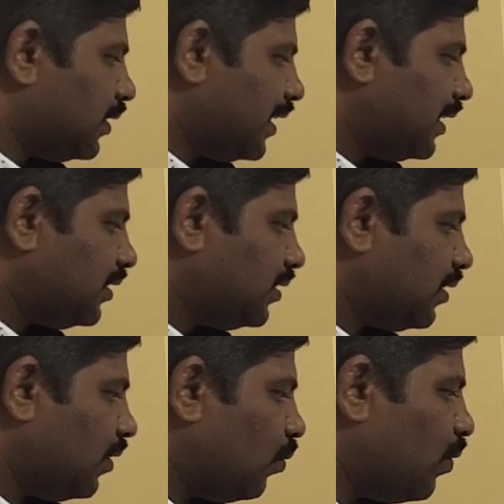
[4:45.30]
that is
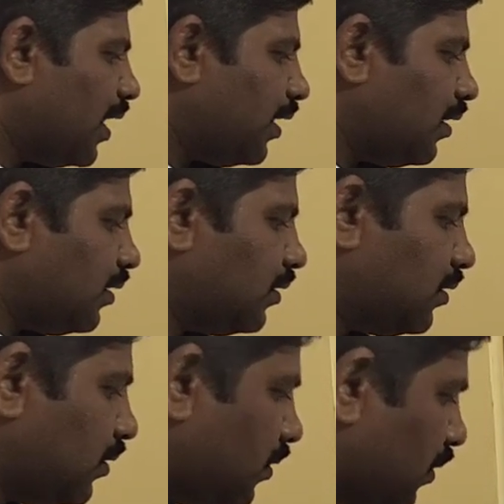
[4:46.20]
1.
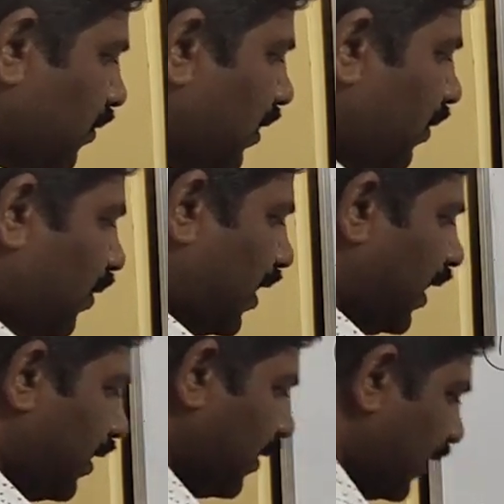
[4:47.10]
We have to
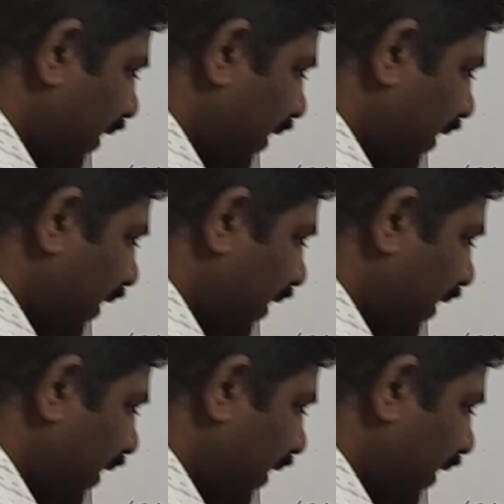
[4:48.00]
write